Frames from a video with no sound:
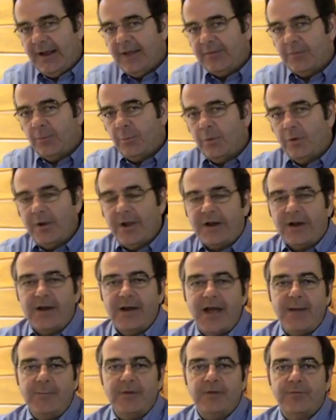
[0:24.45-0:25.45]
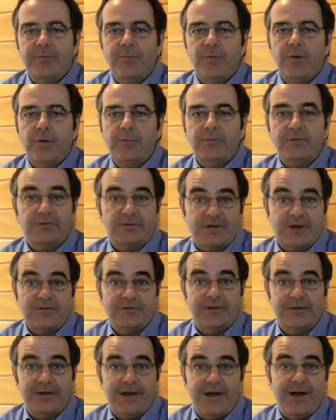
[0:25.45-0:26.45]
at the World Economic Forum
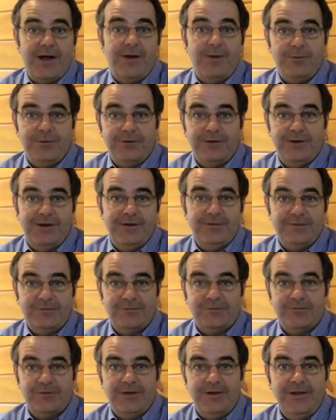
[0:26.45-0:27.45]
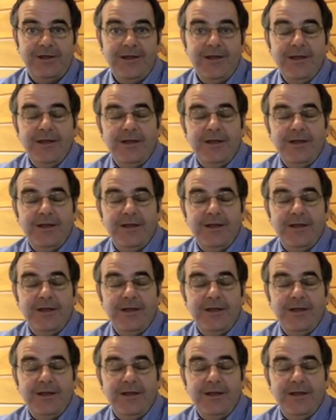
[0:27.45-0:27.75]
discussing our industry